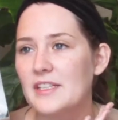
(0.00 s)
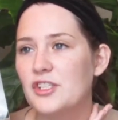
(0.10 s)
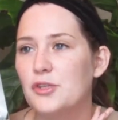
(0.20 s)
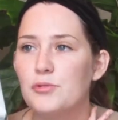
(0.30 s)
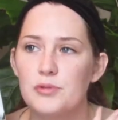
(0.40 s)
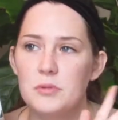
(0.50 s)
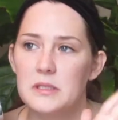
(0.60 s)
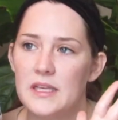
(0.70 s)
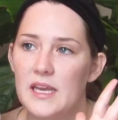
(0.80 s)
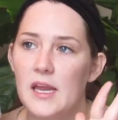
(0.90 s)
It's
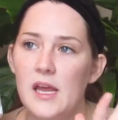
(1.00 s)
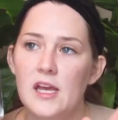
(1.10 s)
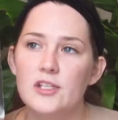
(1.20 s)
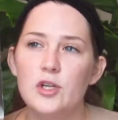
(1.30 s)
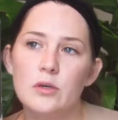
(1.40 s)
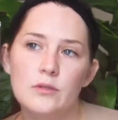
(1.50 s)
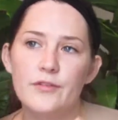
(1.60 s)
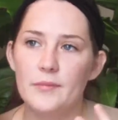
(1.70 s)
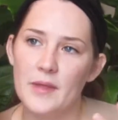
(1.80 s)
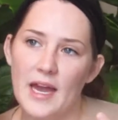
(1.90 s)
usually told
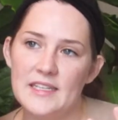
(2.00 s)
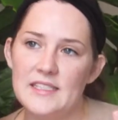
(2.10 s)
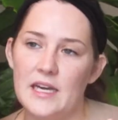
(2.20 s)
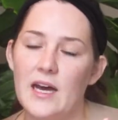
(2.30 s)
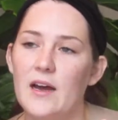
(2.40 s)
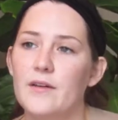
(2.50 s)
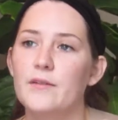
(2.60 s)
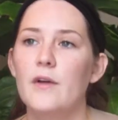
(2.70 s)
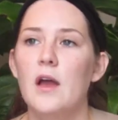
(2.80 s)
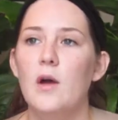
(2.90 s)
from the idea of